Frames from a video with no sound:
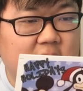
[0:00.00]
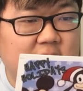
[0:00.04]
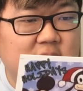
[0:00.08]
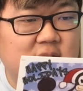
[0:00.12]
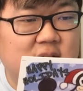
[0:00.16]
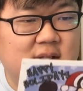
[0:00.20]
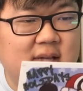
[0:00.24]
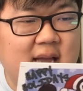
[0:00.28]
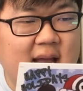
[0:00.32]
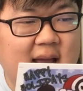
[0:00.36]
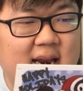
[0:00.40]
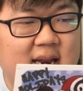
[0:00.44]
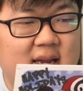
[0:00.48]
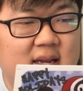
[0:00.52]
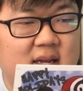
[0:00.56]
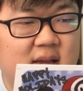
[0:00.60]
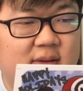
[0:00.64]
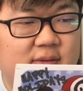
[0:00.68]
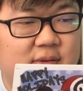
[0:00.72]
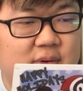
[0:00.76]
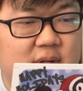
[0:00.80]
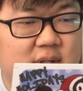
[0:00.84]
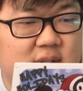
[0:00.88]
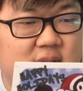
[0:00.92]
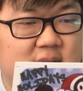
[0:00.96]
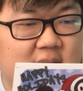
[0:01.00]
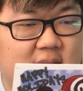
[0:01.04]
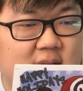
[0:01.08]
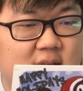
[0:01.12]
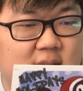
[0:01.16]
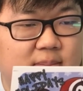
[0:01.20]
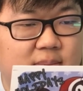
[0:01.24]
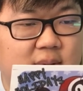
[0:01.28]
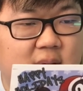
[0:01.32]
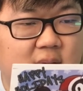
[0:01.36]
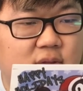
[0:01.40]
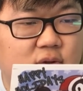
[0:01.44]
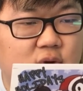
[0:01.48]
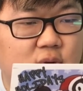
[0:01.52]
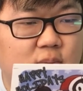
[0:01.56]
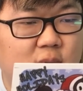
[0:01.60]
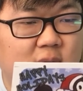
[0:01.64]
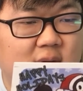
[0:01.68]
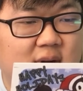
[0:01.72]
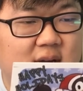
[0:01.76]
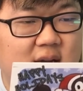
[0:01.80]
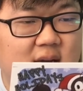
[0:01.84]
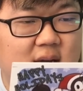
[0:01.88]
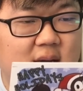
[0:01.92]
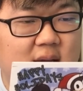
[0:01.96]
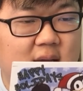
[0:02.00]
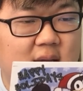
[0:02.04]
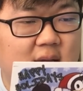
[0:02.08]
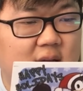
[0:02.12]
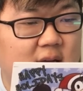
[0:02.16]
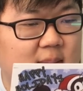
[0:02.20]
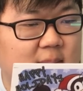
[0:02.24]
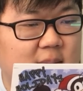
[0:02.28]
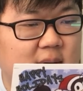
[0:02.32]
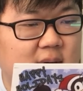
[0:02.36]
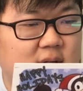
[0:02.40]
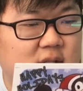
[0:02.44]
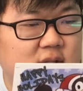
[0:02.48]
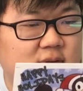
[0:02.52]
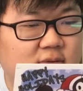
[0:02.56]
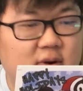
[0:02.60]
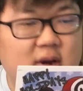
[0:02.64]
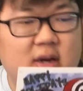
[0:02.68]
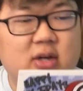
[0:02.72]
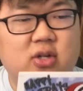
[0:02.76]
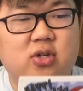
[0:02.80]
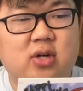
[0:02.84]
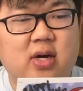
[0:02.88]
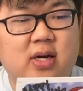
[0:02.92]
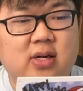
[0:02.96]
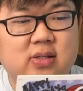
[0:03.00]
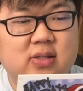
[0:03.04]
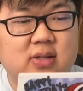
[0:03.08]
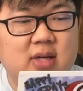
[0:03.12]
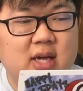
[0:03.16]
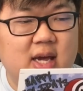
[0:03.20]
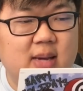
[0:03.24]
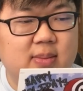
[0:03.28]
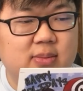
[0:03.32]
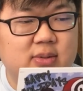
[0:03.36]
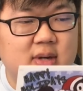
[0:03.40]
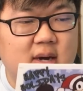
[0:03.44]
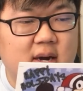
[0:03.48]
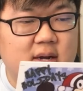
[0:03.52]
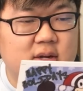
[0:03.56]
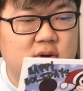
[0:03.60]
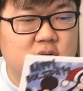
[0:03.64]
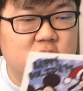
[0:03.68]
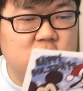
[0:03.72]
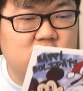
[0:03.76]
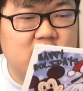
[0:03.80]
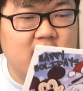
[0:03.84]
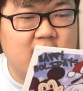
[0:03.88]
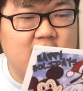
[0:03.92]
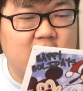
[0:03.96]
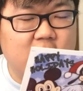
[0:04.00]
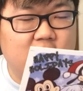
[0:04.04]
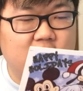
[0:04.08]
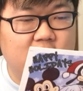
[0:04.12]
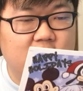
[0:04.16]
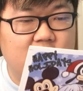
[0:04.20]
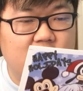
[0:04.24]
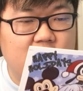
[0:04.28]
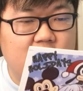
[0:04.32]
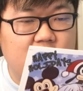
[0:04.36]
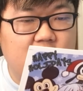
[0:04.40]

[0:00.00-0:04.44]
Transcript: ecstatic if you decided to play through more Kingdom Hearts franchise games on your channel.